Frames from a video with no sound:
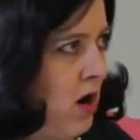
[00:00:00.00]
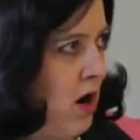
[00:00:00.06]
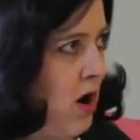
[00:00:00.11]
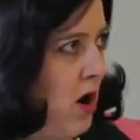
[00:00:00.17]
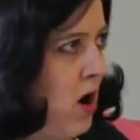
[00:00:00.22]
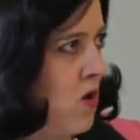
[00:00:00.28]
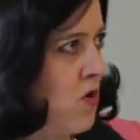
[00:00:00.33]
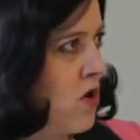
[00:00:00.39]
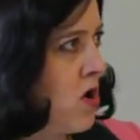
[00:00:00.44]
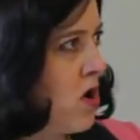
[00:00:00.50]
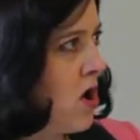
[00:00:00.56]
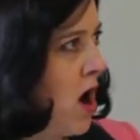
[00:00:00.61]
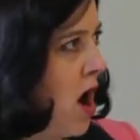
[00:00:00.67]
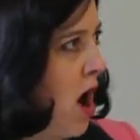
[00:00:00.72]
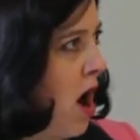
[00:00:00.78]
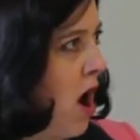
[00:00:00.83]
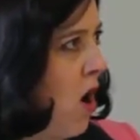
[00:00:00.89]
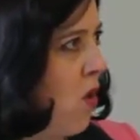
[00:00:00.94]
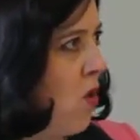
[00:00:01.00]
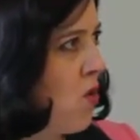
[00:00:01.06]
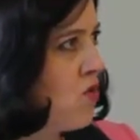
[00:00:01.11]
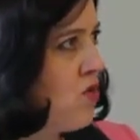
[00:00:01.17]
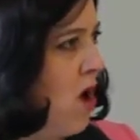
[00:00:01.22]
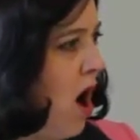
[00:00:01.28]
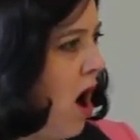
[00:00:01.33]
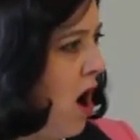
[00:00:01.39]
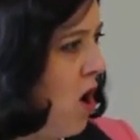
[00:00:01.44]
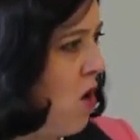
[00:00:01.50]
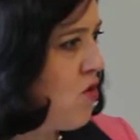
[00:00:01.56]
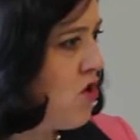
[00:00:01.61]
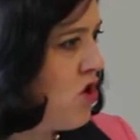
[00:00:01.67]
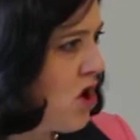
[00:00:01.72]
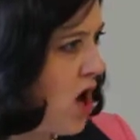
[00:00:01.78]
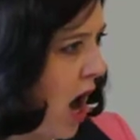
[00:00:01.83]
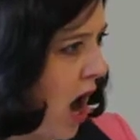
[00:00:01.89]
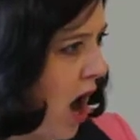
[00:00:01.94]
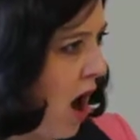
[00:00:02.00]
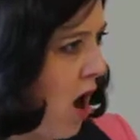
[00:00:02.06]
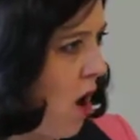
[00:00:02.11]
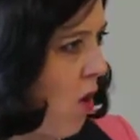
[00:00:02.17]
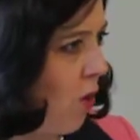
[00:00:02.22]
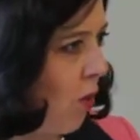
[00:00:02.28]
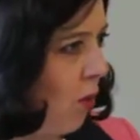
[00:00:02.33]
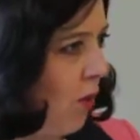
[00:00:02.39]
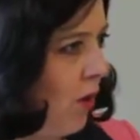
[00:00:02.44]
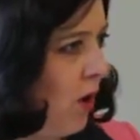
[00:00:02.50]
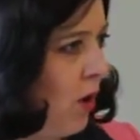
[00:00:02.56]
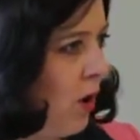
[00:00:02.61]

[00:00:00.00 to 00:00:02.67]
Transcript: "Oh, no, no, no!"